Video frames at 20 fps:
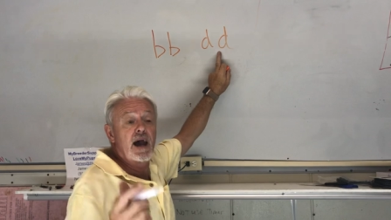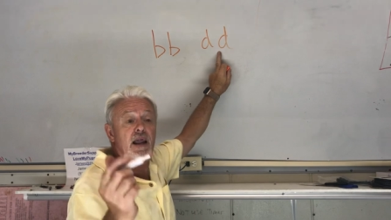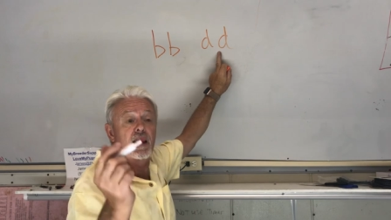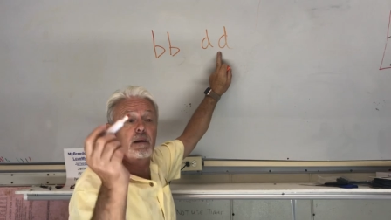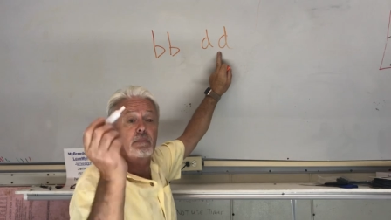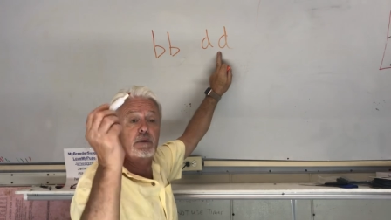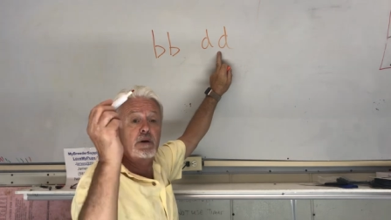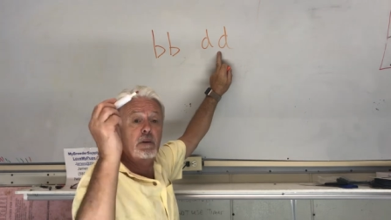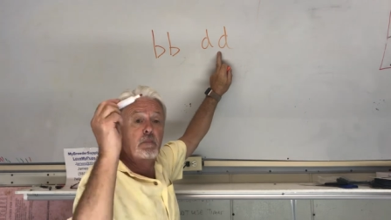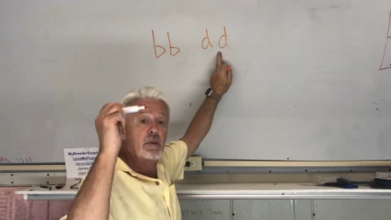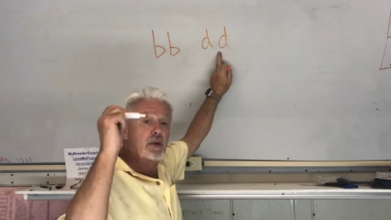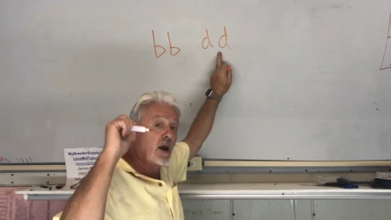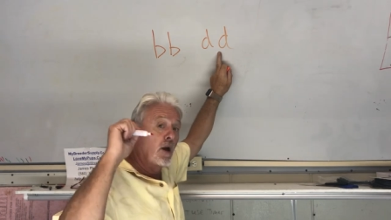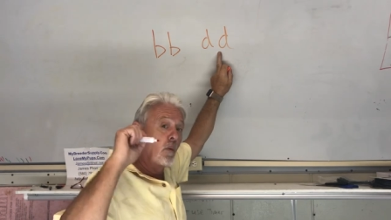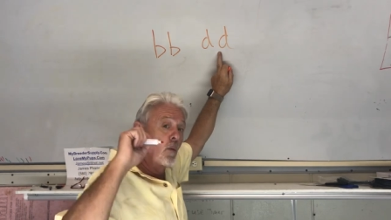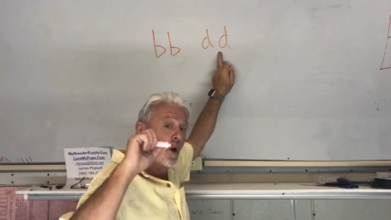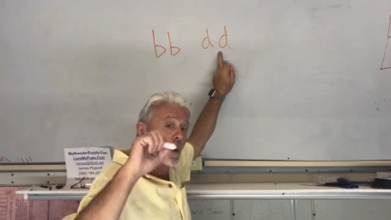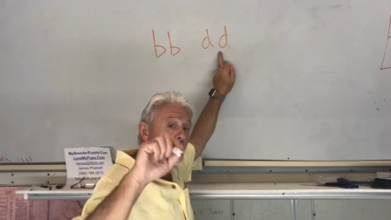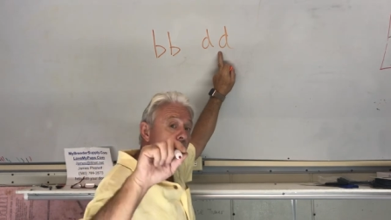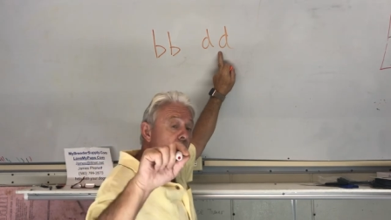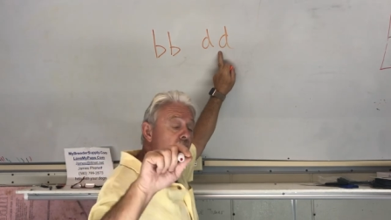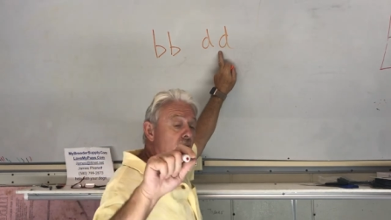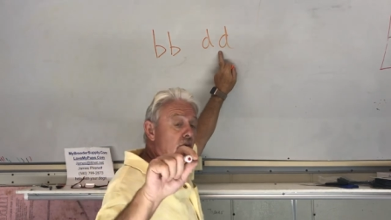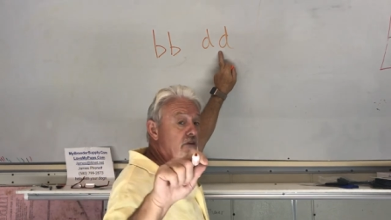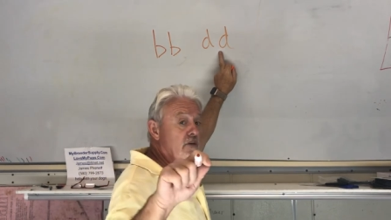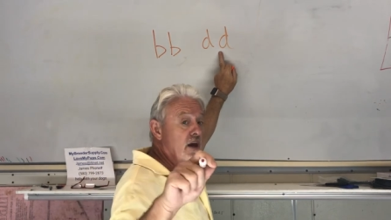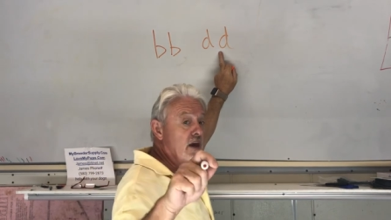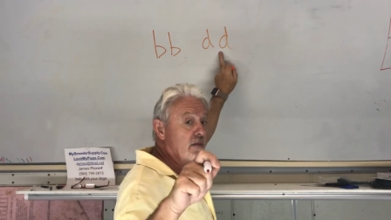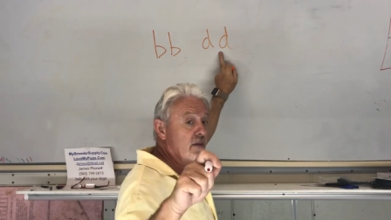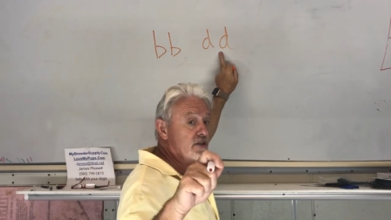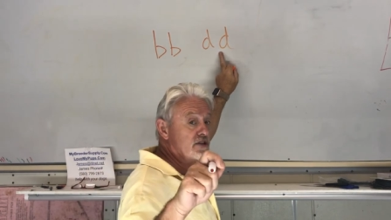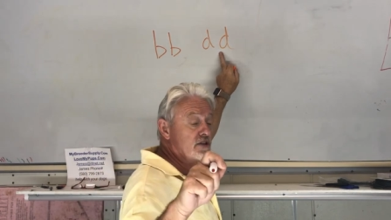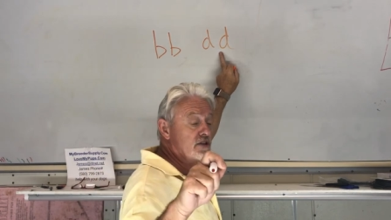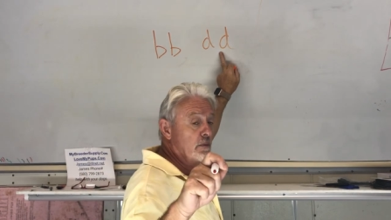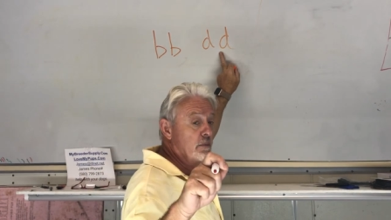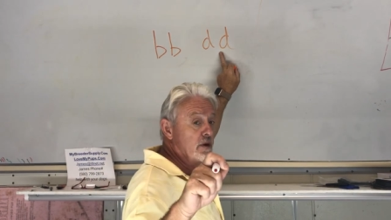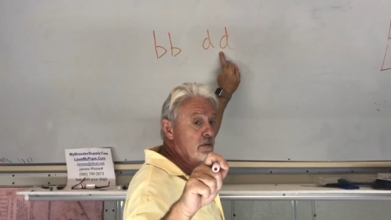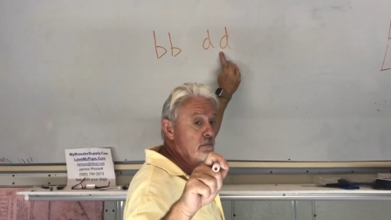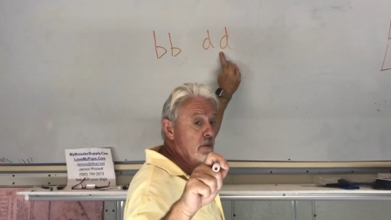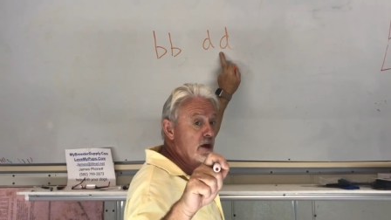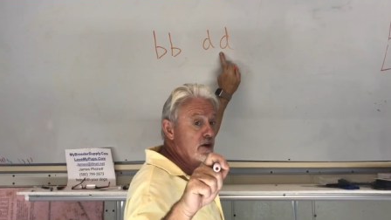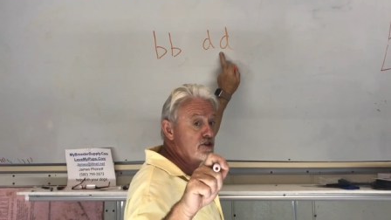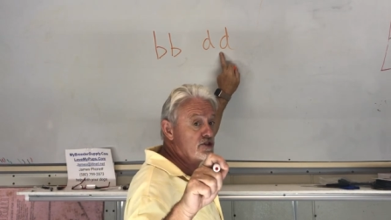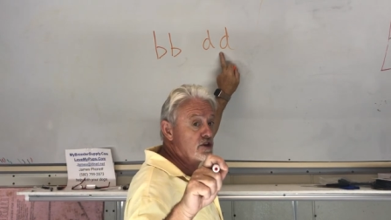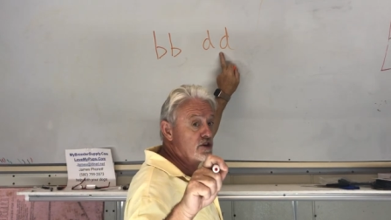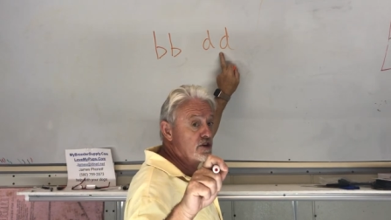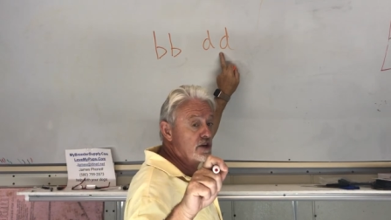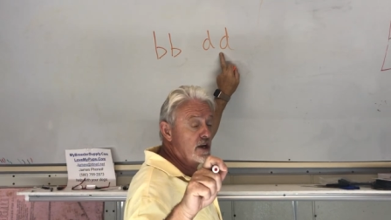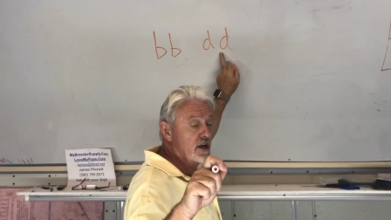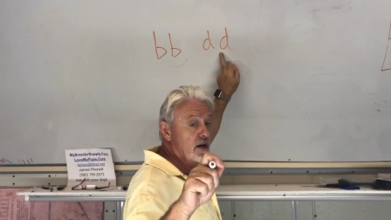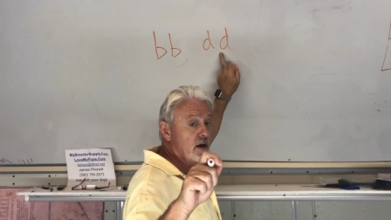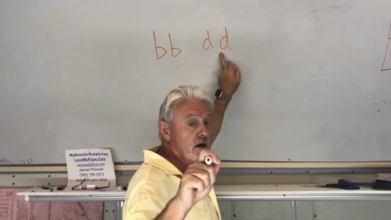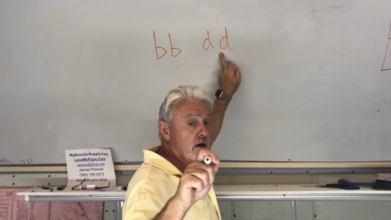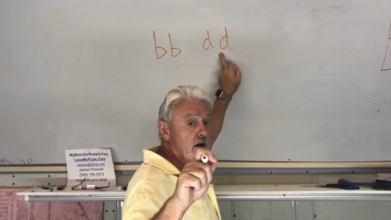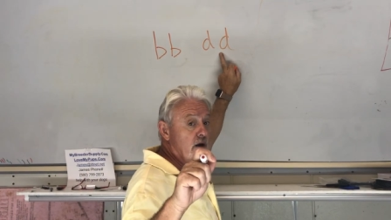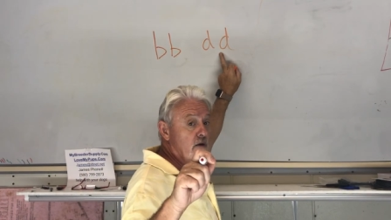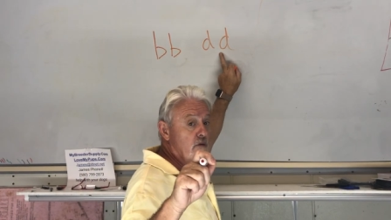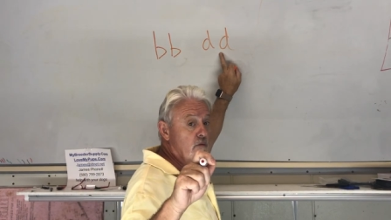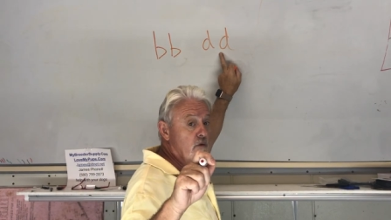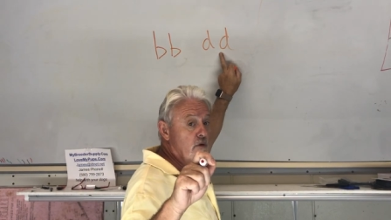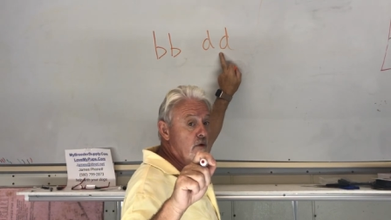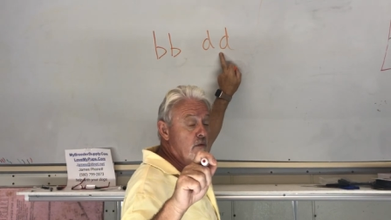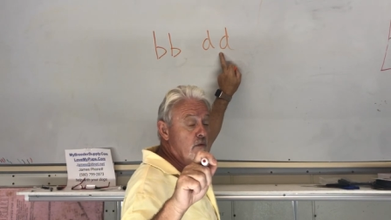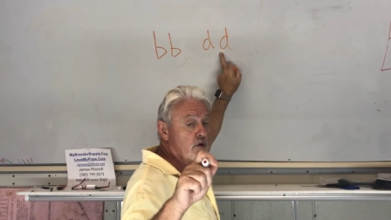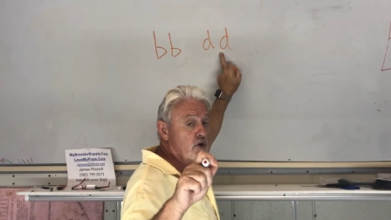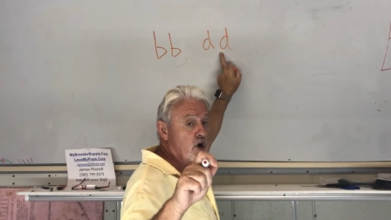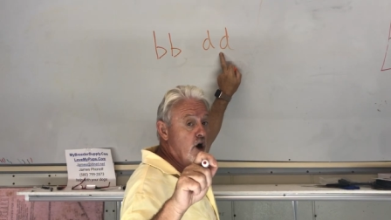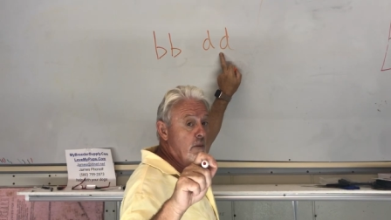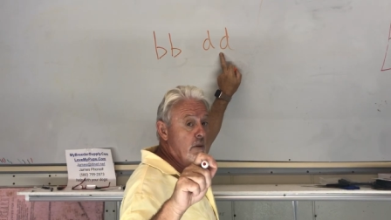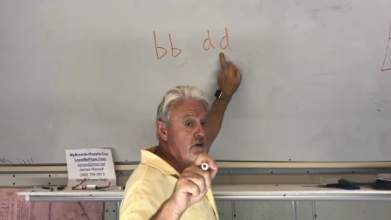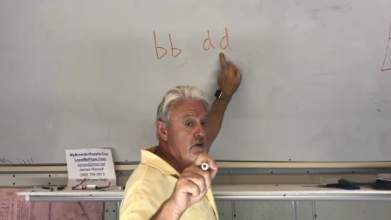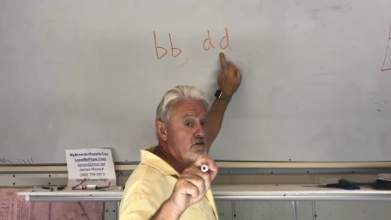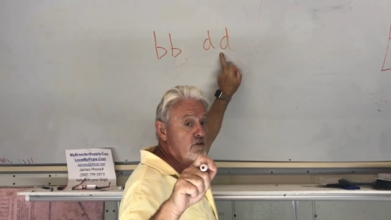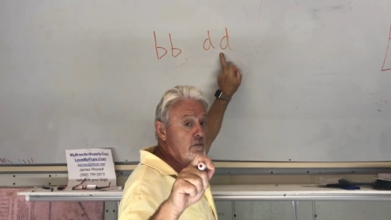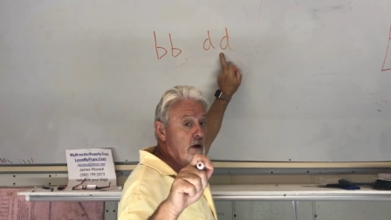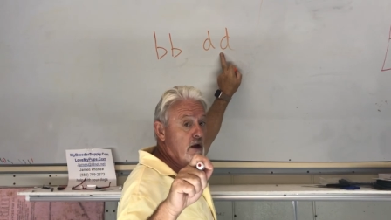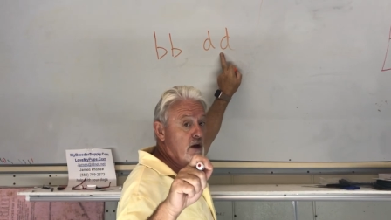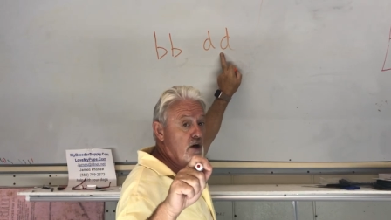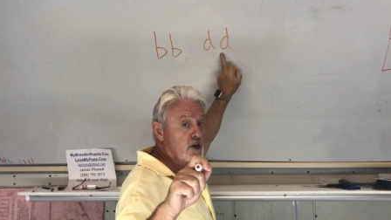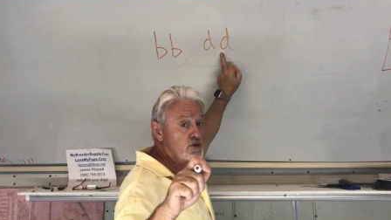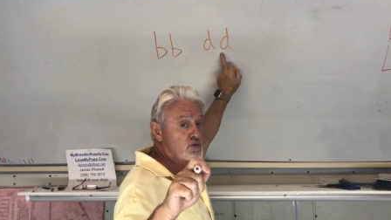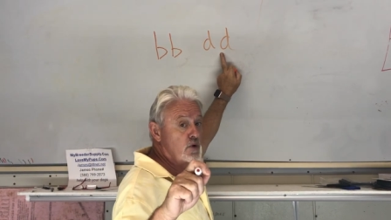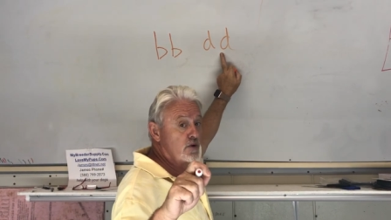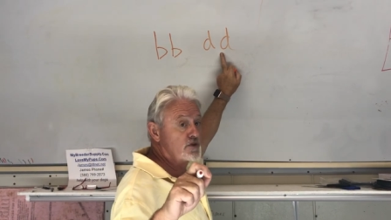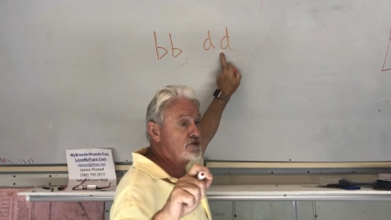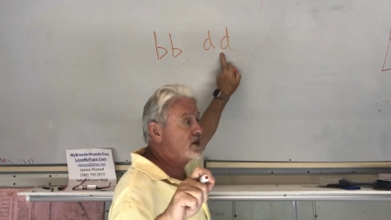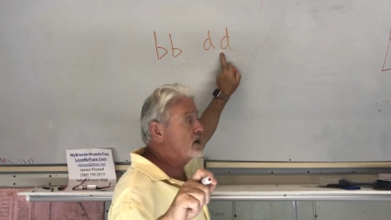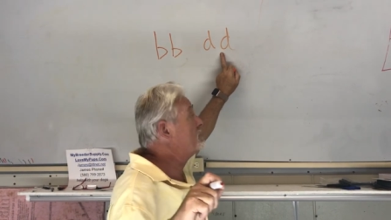And I'm going to bring up one other thing that somebody mentioned in a, a comment from my last one.